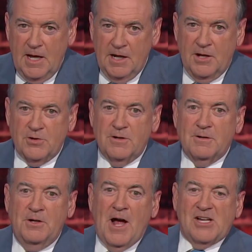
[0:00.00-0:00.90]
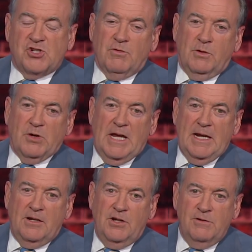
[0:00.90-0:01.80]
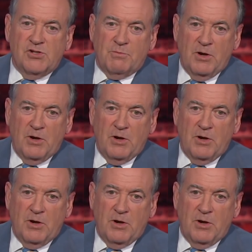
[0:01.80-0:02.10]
In other nostril related news,